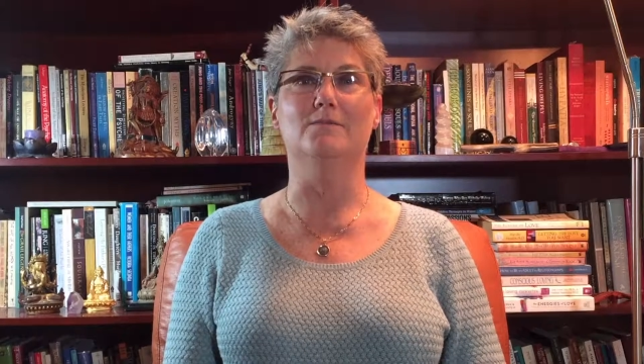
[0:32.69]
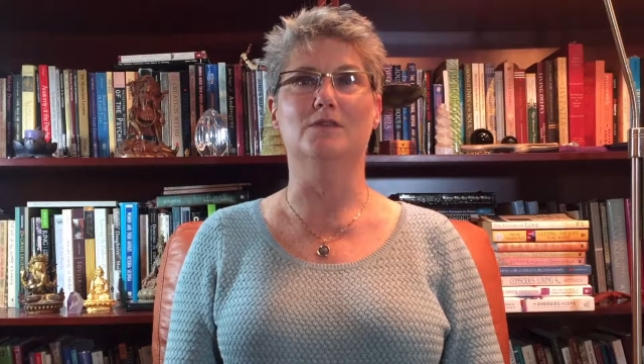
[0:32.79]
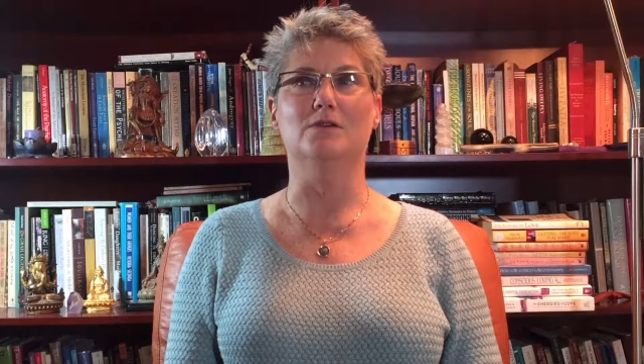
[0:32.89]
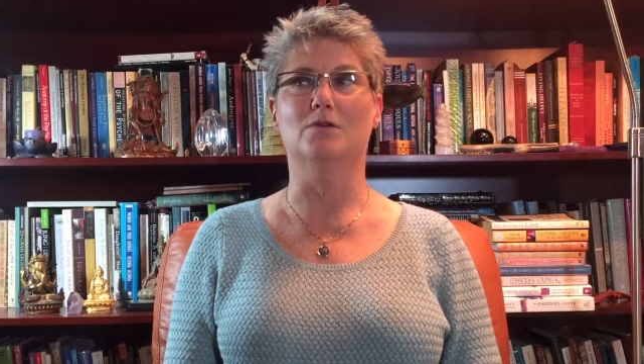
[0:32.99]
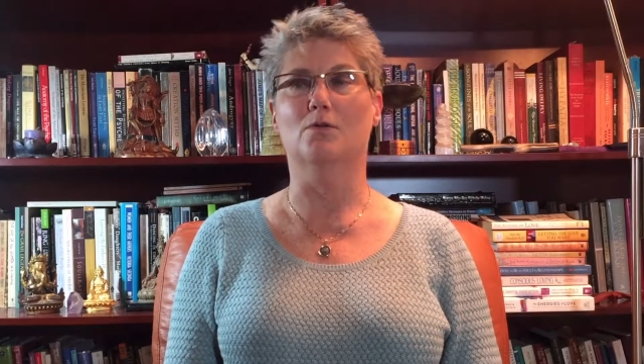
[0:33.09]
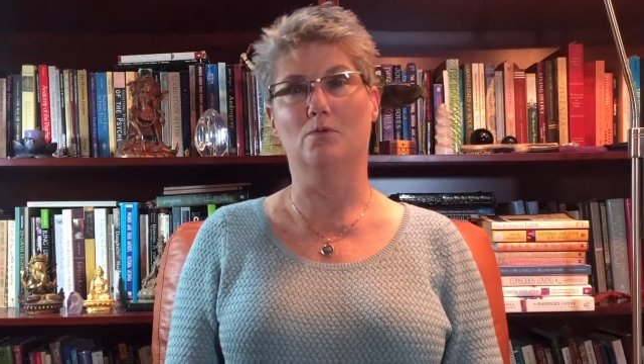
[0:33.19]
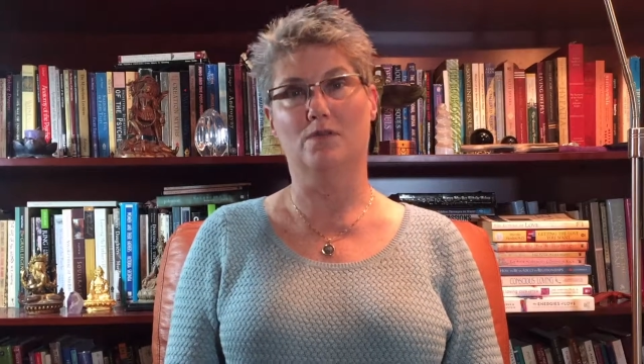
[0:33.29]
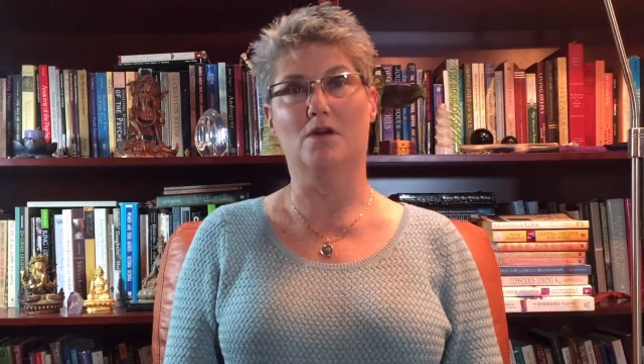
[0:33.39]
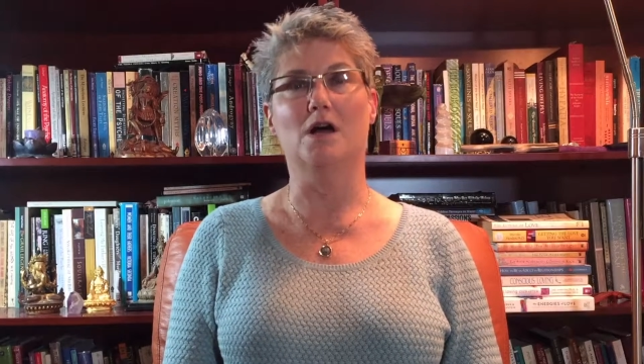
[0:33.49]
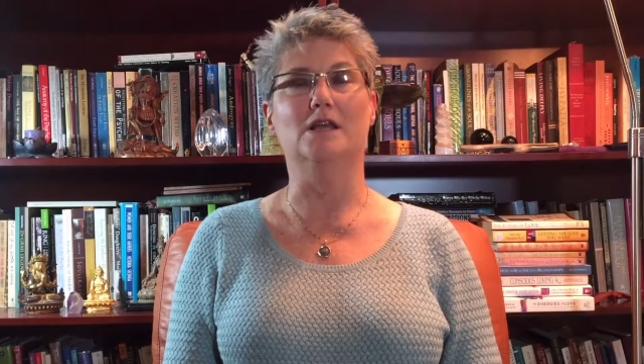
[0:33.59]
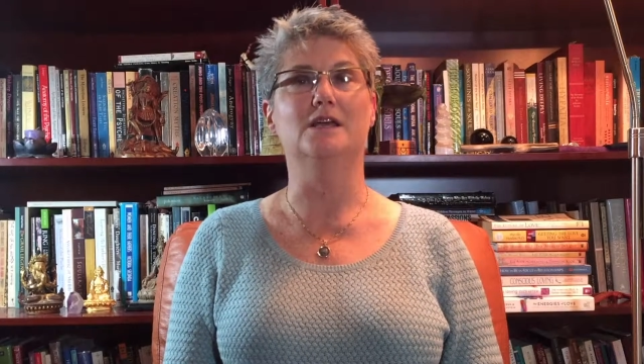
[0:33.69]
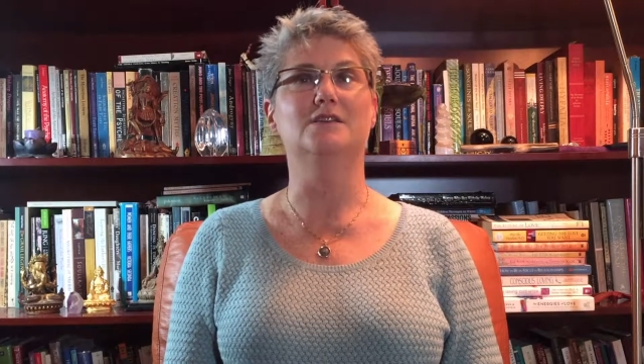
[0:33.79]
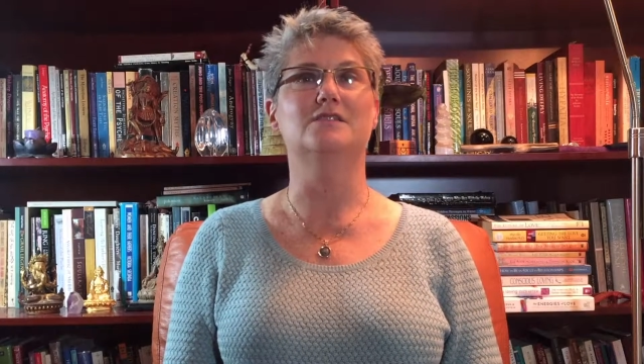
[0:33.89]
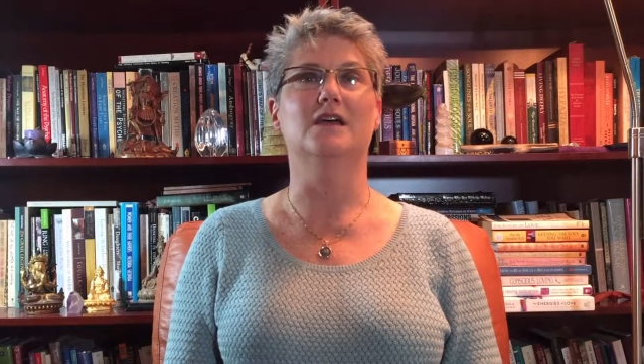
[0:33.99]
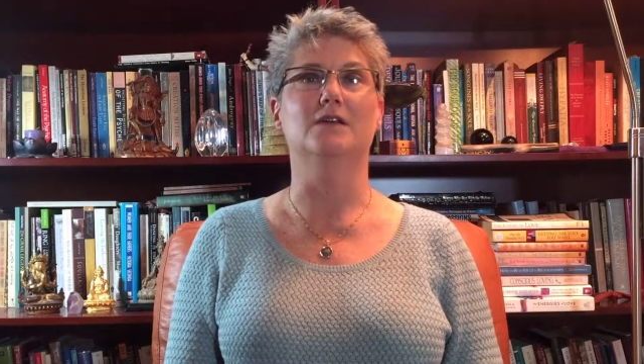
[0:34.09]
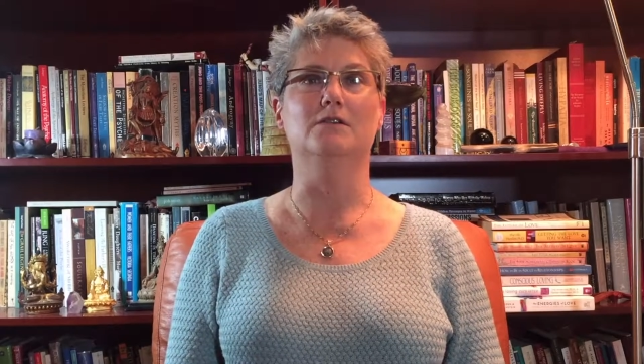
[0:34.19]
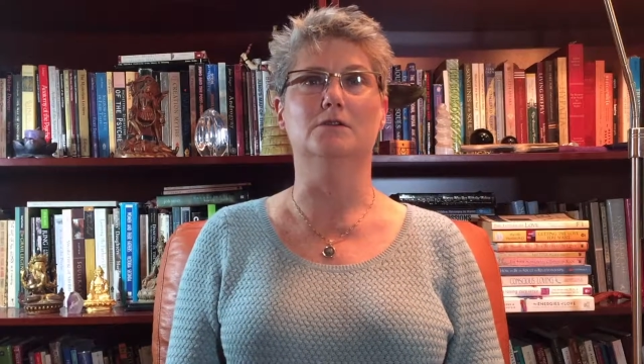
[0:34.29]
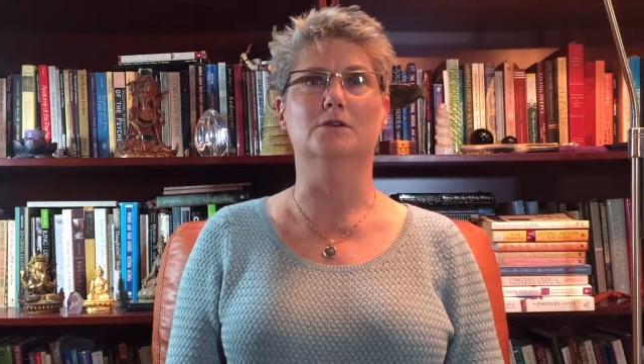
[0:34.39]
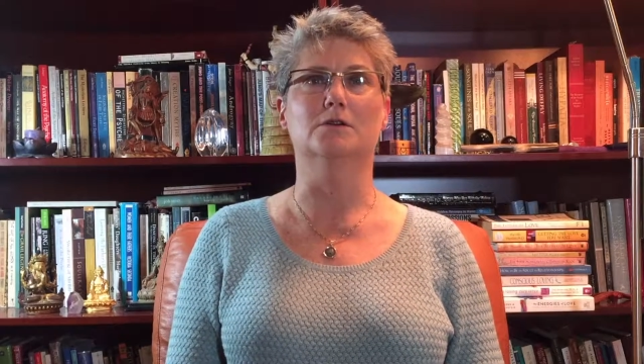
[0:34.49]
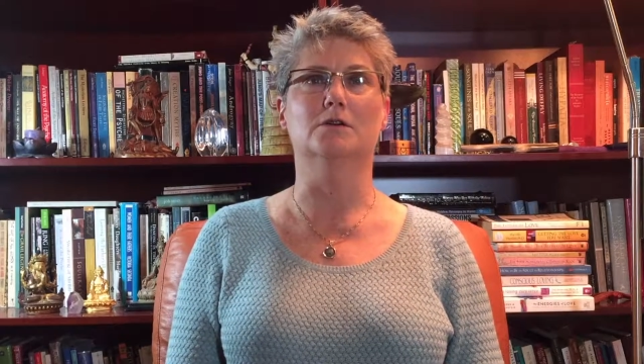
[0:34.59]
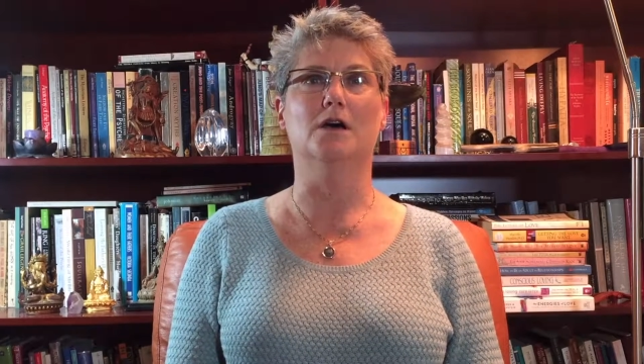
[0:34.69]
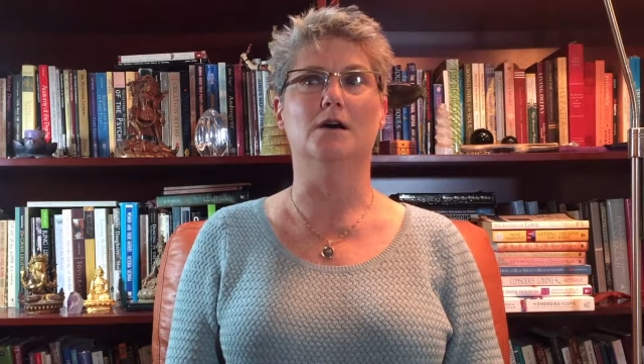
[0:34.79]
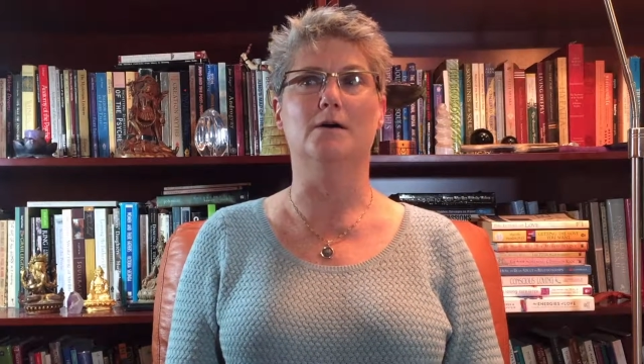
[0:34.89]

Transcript: you are with colleagues and you learn.